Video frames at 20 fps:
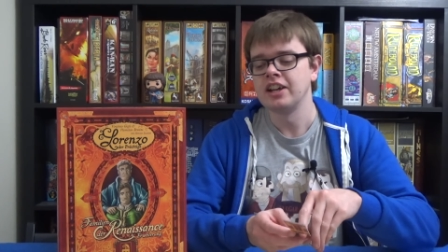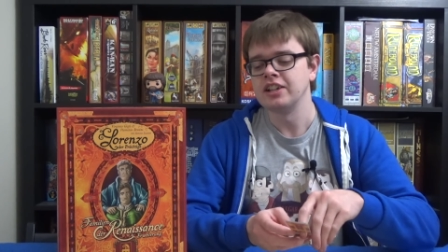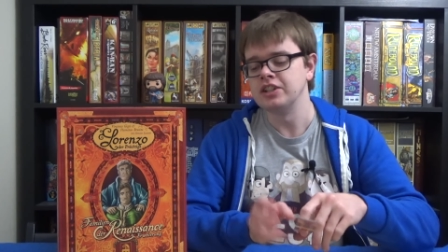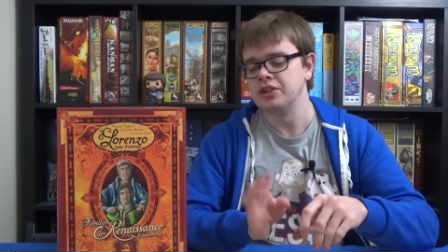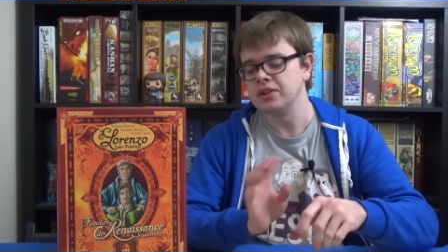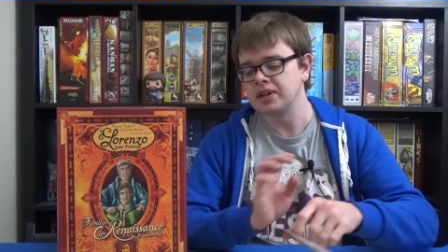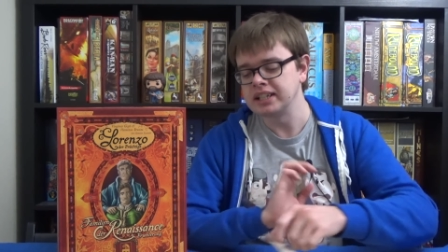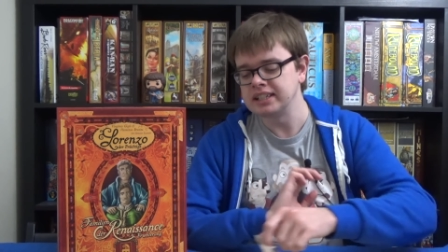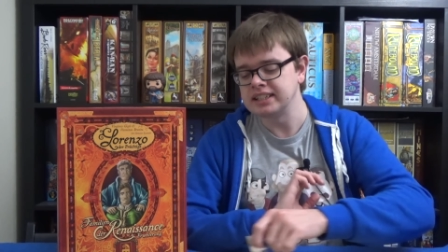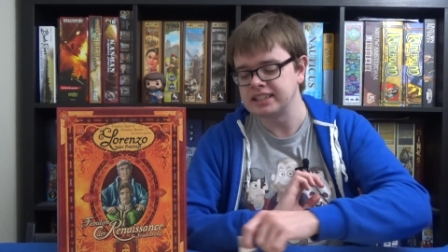
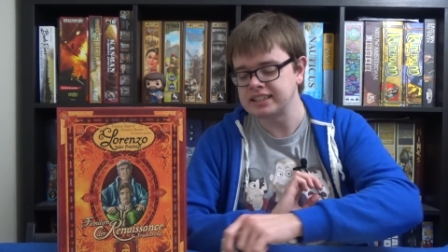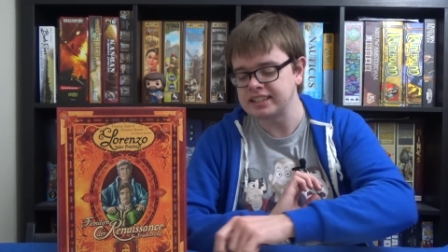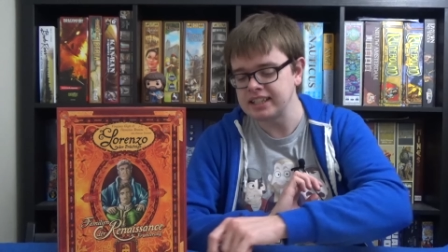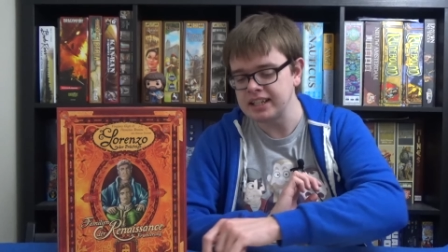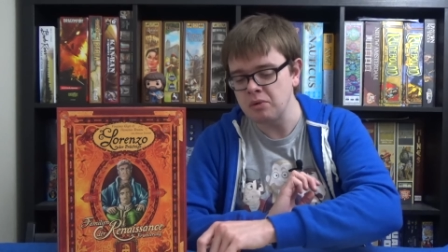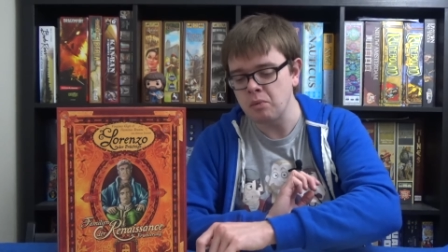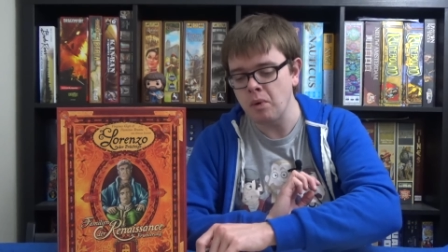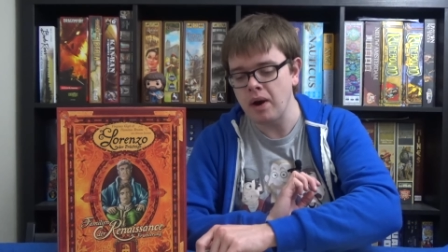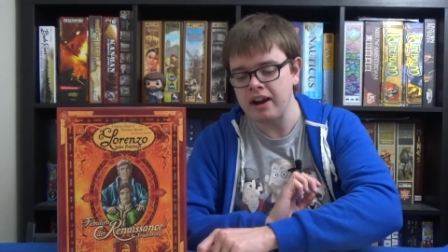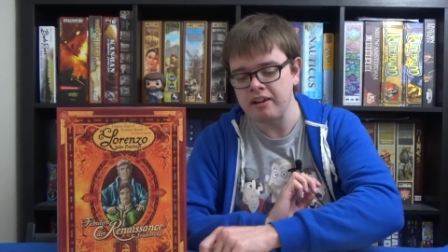you can
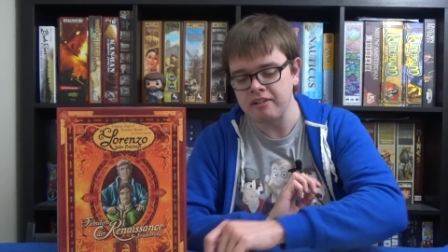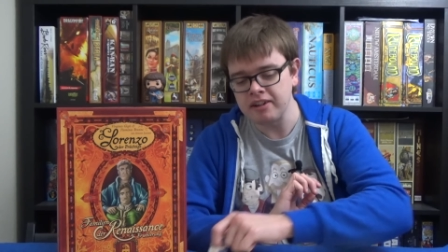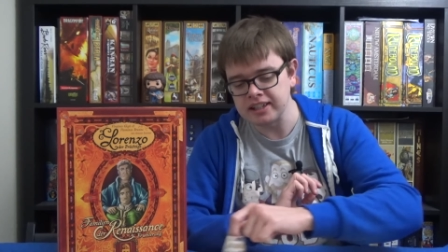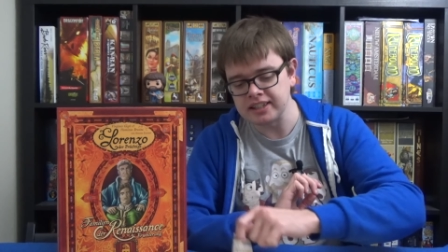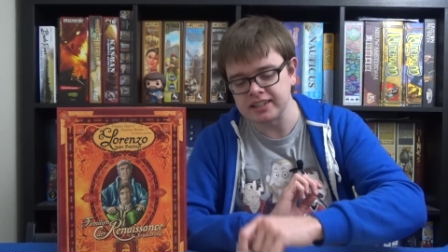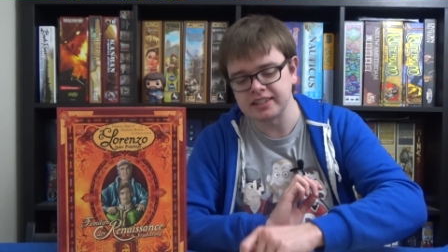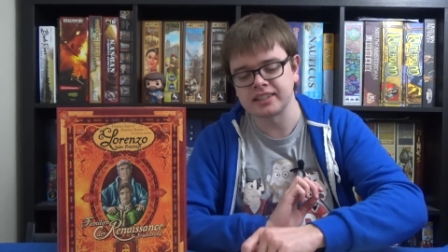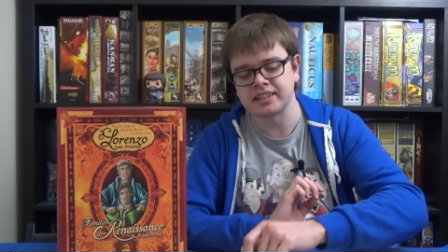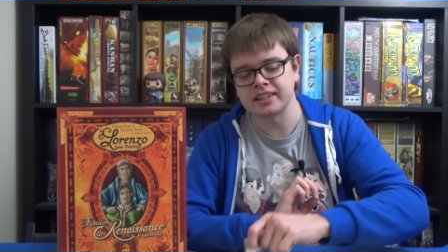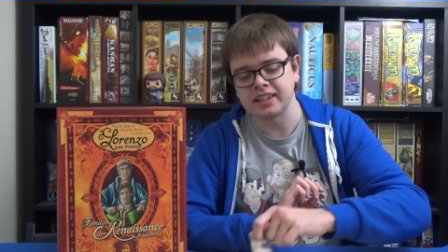see where
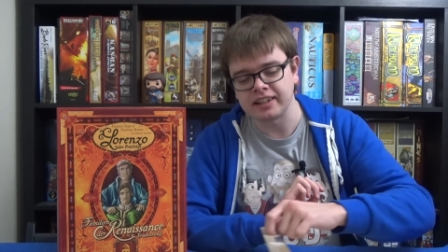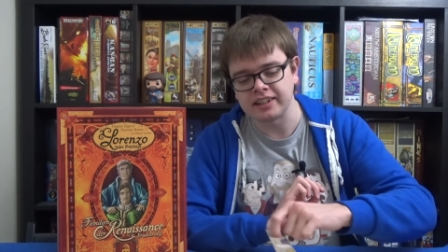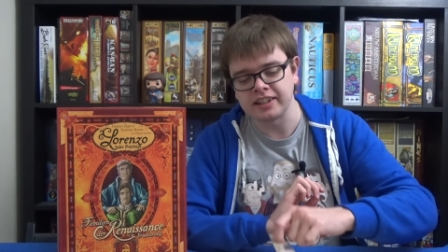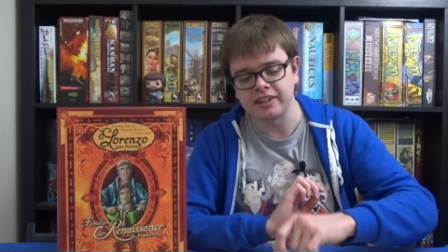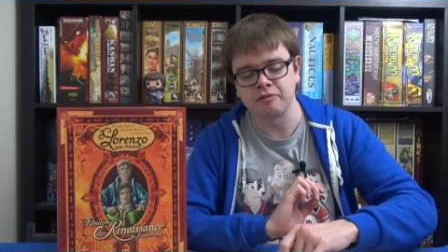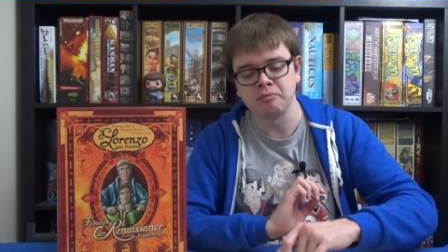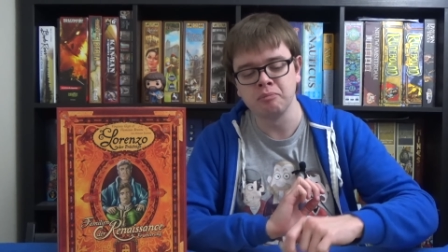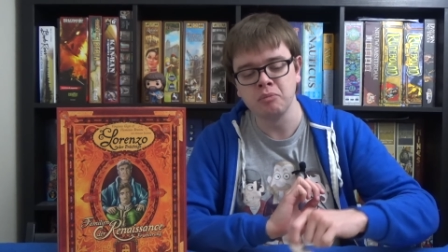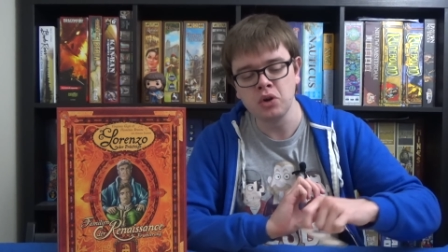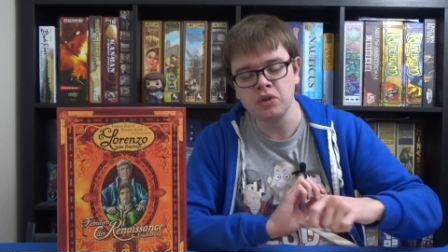it's kind
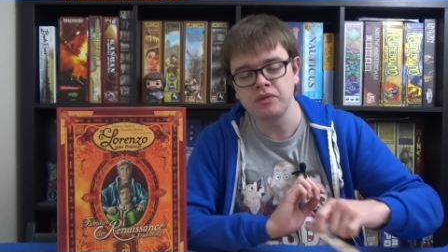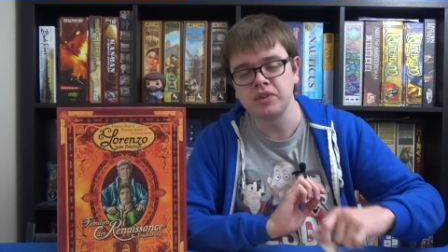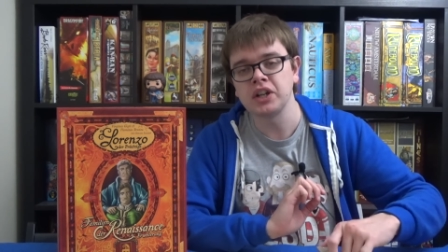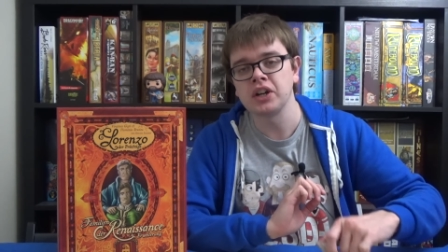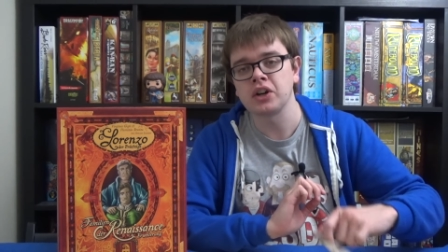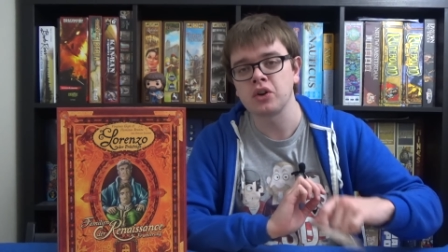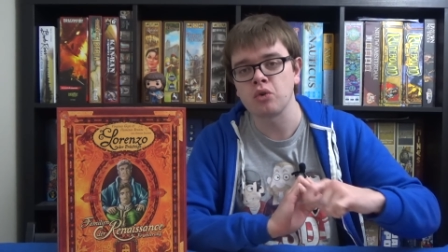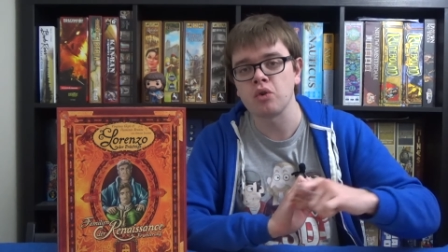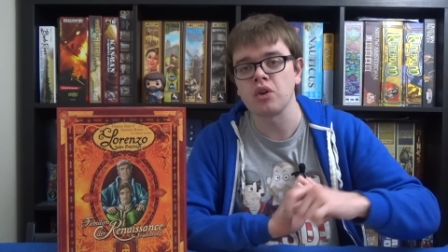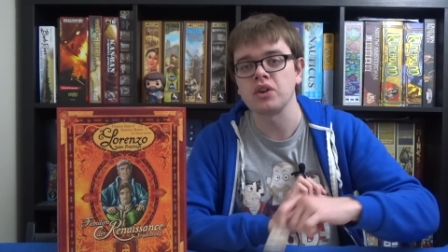of moving
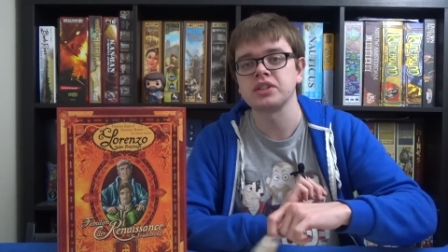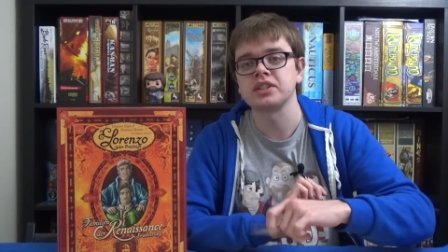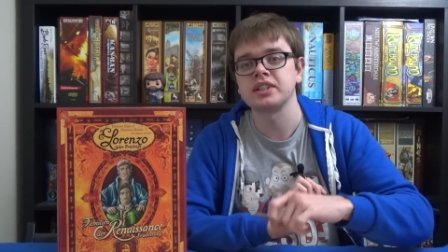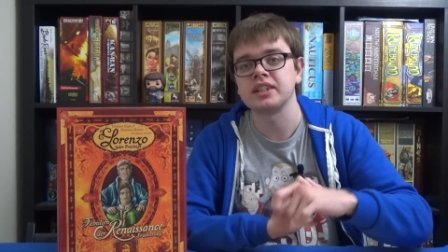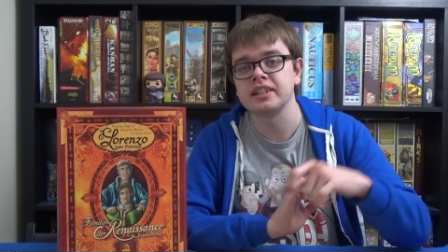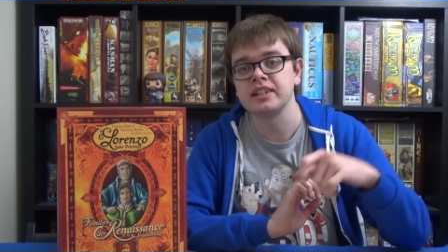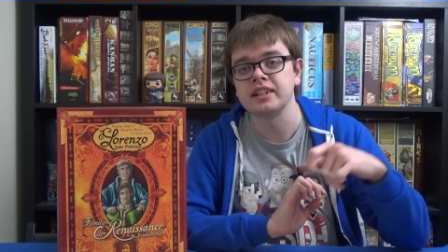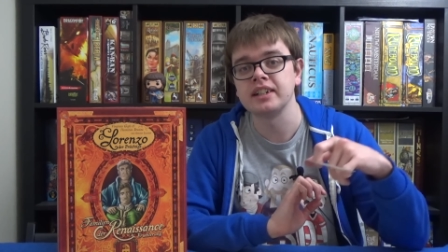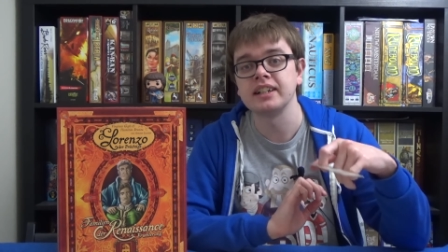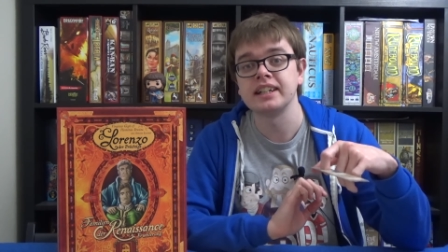across
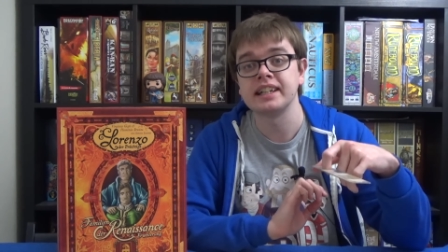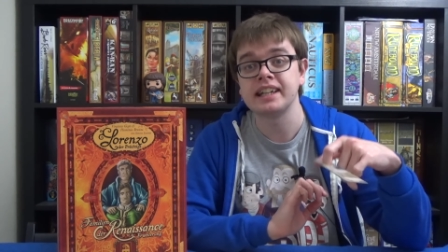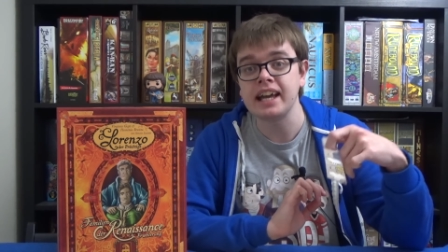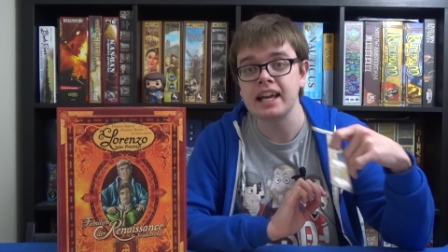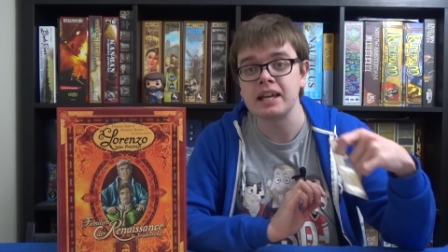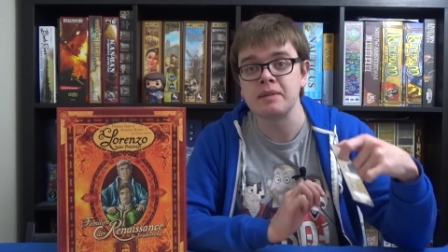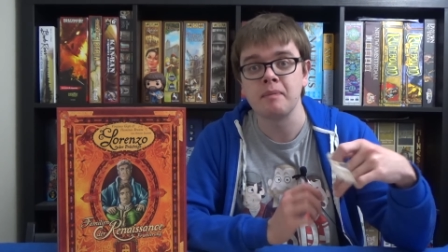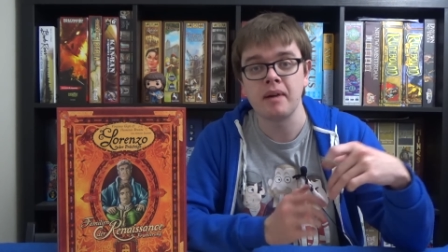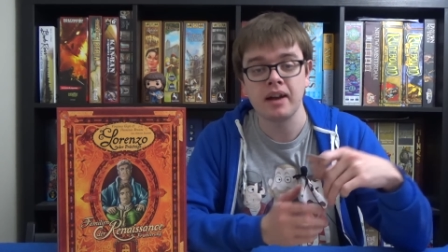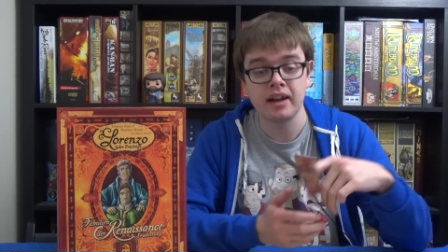the
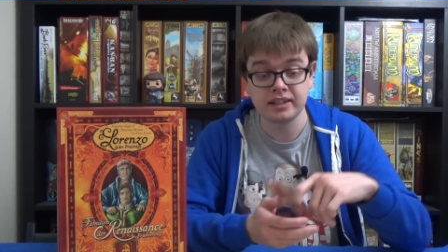game.